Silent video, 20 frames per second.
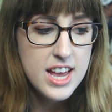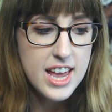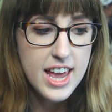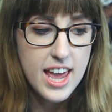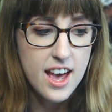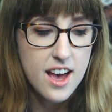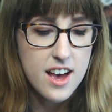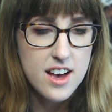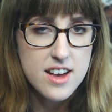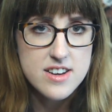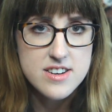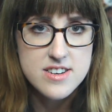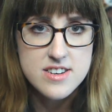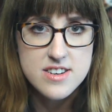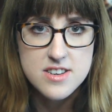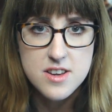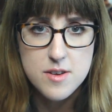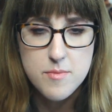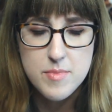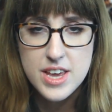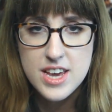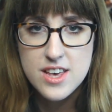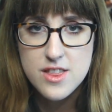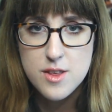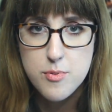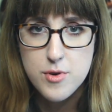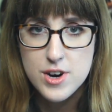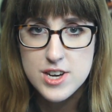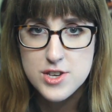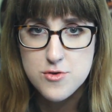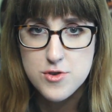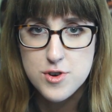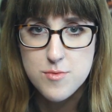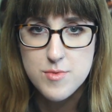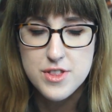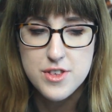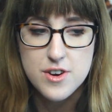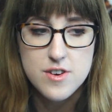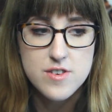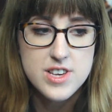and being in the press room
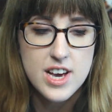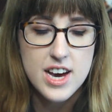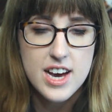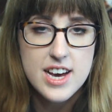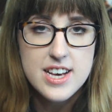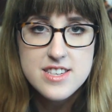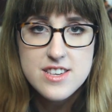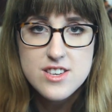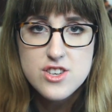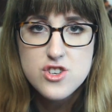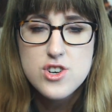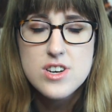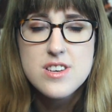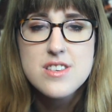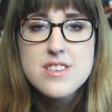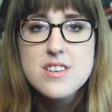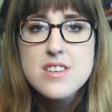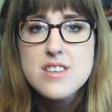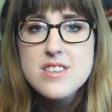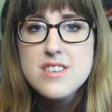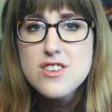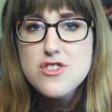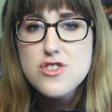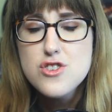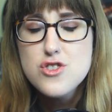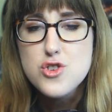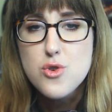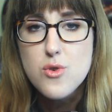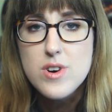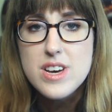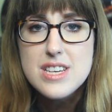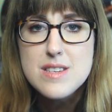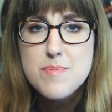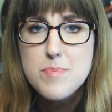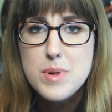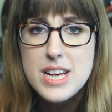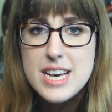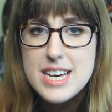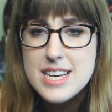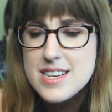with those guys is just such a joyous
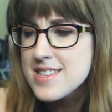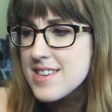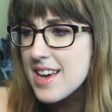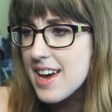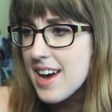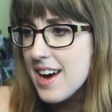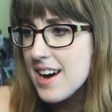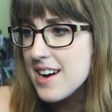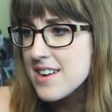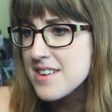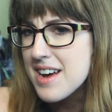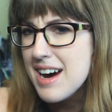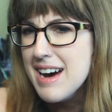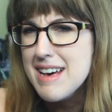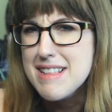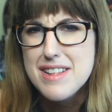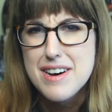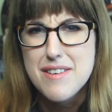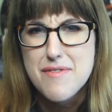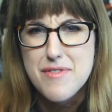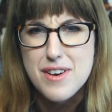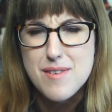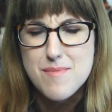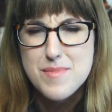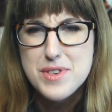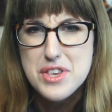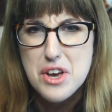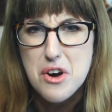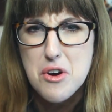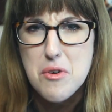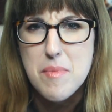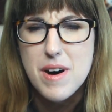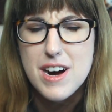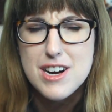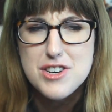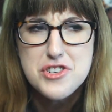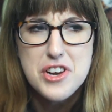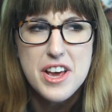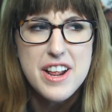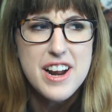place and I love them so
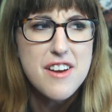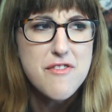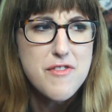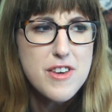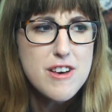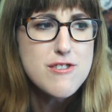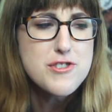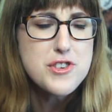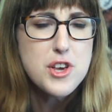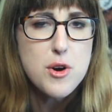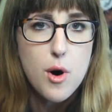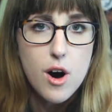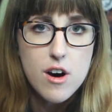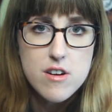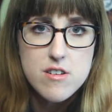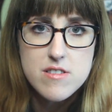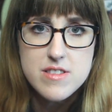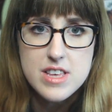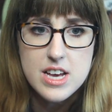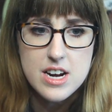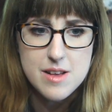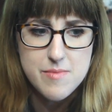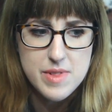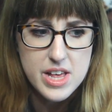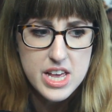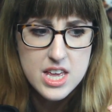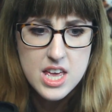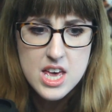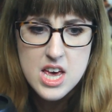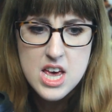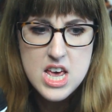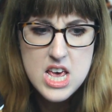much and I feel so honored that I'm like